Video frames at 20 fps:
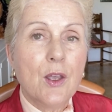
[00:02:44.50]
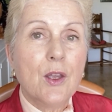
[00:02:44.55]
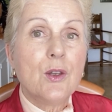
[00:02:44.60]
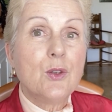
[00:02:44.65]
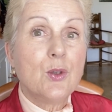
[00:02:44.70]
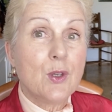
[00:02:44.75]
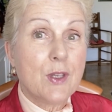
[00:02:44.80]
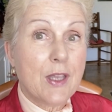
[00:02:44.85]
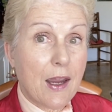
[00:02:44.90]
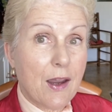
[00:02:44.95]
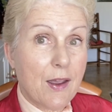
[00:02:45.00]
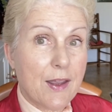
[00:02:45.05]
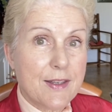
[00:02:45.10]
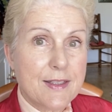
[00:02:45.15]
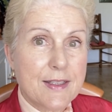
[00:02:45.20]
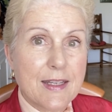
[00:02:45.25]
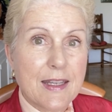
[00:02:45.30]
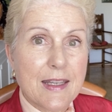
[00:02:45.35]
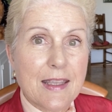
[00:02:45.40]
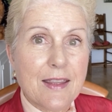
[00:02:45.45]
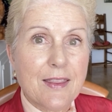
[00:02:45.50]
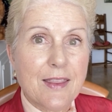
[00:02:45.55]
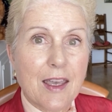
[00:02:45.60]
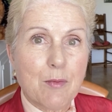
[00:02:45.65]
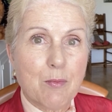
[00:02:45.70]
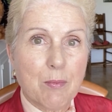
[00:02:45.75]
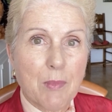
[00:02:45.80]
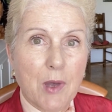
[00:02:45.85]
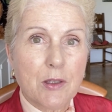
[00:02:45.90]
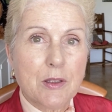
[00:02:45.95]
to guarantee
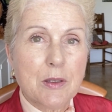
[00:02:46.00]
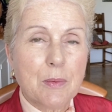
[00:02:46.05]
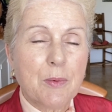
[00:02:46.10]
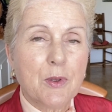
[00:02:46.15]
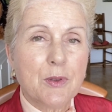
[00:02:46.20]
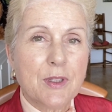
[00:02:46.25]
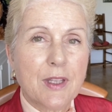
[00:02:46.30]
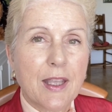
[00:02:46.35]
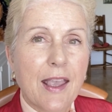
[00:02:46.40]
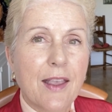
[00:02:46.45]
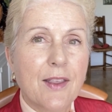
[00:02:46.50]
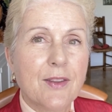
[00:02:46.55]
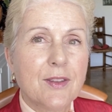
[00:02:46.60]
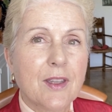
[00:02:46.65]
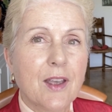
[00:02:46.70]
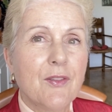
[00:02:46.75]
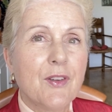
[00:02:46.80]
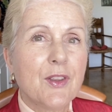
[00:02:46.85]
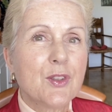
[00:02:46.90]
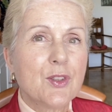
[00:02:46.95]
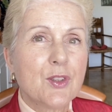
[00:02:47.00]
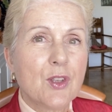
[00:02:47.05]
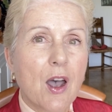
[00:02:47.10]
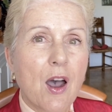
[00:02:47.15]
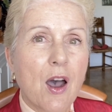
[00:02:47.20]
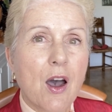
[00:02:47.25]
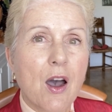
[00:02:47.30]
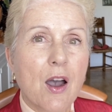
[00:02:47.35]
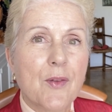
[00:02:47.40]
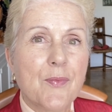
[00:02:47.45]
that multiple takes of a
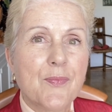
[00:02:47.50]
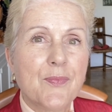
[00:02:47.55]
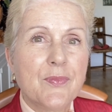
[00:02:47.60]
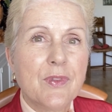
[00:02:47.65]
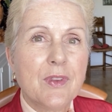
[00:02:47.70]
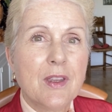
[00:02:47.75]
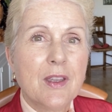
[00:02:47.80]
song